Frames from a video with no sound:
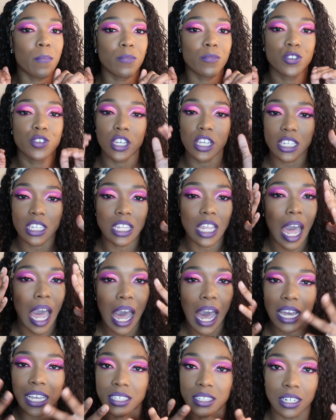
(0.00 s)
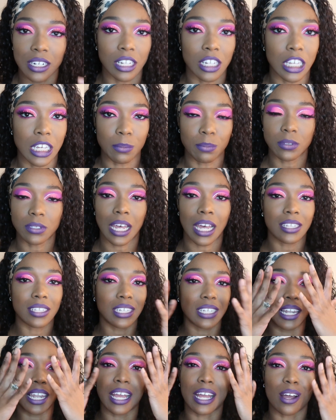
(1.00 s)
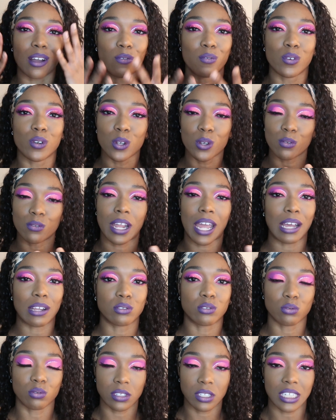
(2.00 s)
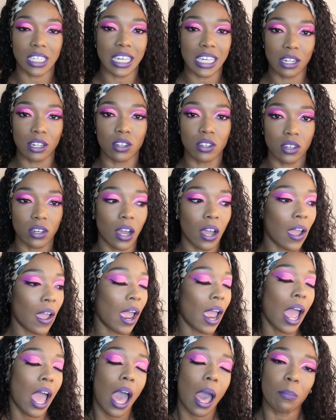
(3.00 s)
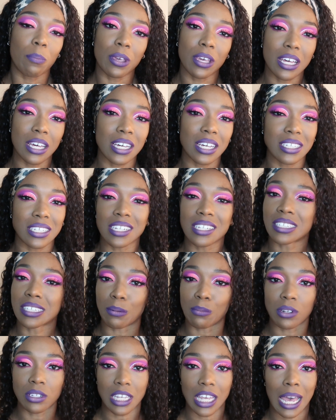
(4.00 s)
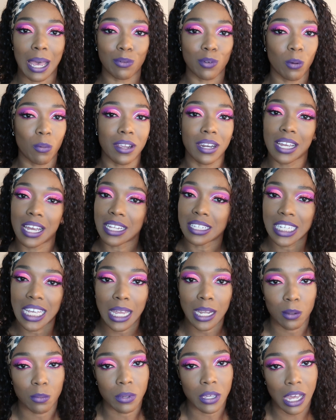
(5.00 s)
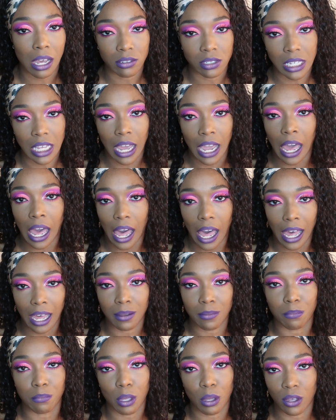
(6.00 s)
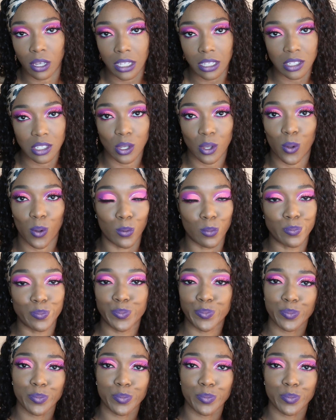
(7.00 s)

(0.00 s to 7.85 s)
just the eyes and the lips. I did like a real natural skin look because it's summertime. Nobody got time to be outside hot and melting. So